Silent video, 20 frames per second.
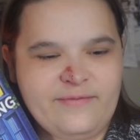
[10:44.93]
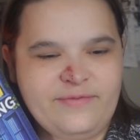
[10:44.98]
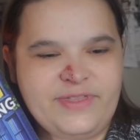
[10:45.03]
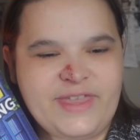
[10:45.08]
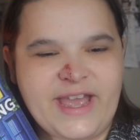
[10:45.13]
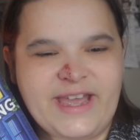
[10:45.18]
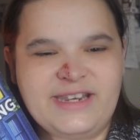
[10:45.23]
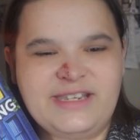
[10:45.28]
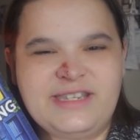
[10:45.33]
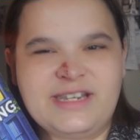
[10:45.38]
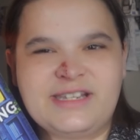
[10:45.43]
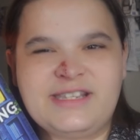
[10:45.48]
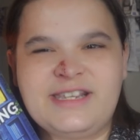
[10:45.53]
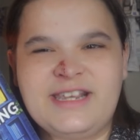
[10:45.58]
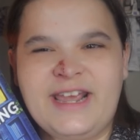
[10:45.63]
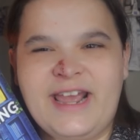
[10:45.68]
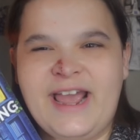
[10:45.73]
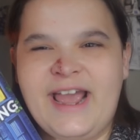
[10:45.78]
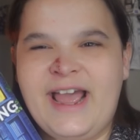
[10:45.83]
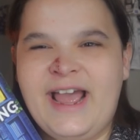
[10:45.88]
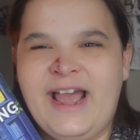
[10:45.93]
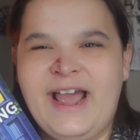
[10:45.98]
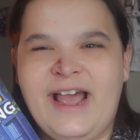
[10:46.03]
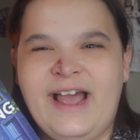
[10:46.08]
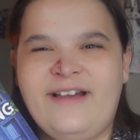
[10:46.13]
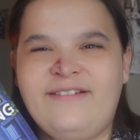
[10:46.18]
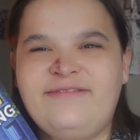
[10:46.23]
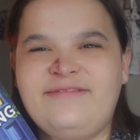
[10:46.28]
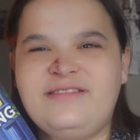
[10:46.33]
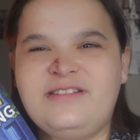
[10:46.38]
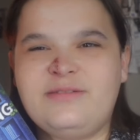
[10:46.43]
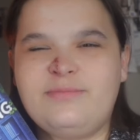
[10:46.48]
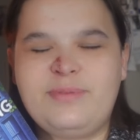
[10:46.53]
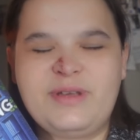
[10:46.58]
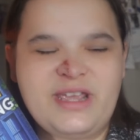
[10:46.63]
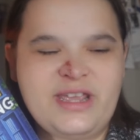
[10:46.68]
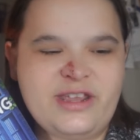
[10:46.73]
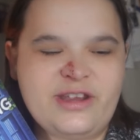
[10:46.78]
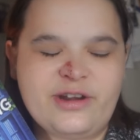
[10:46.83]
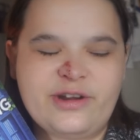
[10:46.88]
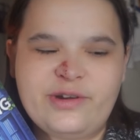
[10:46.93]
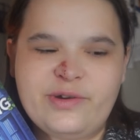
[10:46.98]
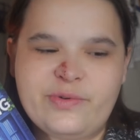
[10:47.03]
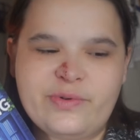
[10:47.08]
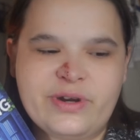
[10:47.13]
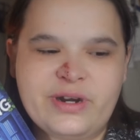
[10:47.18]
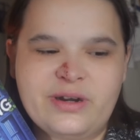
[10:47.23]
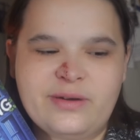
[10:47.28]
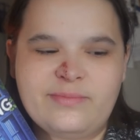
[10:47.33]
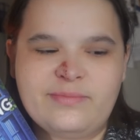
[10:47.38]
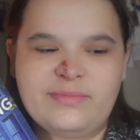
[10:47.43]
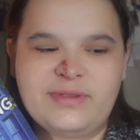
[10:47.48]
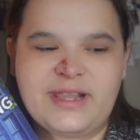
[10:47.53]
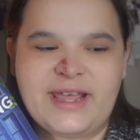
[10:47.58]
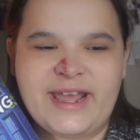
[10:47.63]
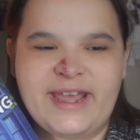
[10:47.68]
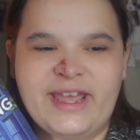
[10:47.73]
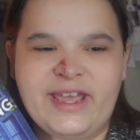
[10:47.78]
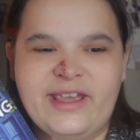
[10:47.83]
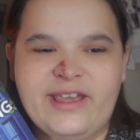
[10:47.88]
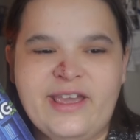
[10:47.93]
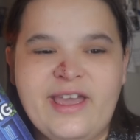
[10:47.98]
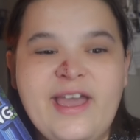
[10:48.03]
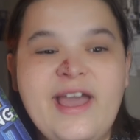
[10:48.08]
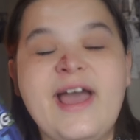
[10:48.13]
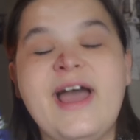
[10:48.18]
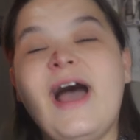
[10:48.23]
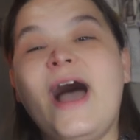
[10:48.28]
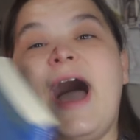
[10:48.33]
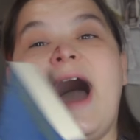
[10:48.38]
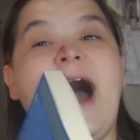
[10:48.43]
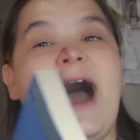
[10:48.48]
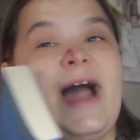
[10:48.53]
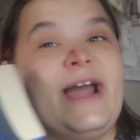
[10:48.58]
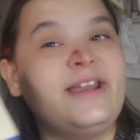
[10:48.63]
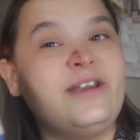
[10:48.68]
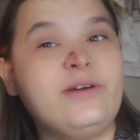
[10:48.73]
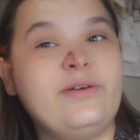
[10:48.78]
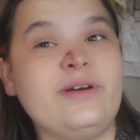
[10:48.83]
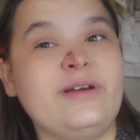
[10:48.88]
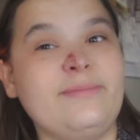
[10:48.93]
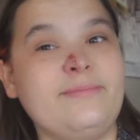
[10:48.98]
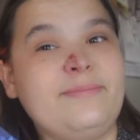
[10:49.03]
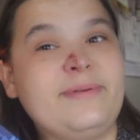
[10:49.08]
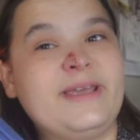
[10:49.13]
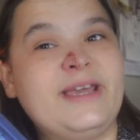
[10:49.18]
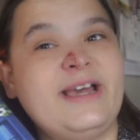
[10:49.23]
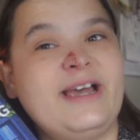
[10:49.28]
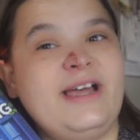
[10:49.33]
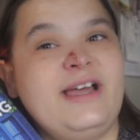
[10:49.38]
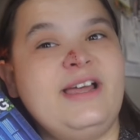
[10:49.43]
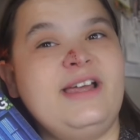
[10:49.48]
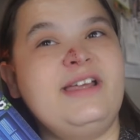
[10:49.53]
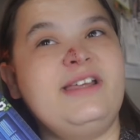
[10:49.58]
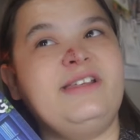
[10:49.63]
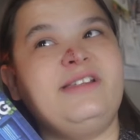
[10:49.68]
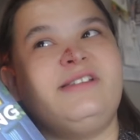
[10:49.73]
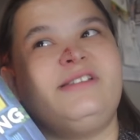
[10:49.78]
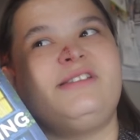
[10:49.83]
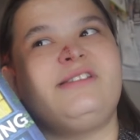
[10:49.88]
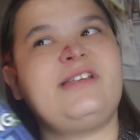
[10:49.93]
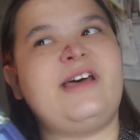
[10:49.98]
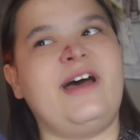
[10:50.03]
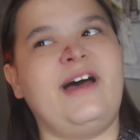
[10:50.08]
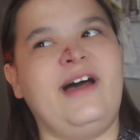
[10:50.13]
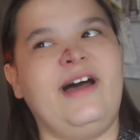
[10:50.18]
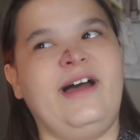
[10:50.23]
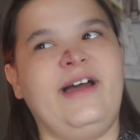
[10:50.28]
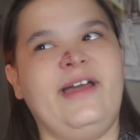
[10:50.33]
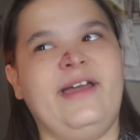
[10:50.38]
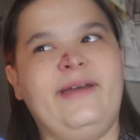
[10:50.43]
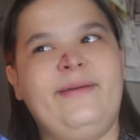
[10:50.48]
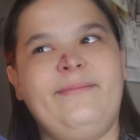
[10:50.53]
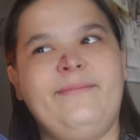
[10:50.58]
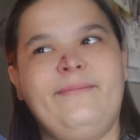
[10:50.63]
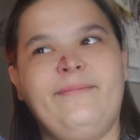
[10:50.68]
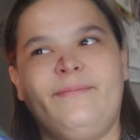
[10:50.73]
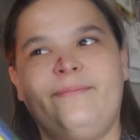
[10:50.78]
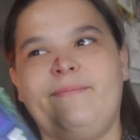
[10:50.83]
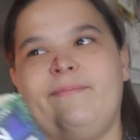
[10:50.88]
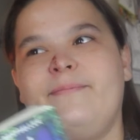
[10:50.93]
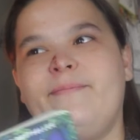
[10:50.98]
that doesn't have to be your norm. Like, I do it because I'm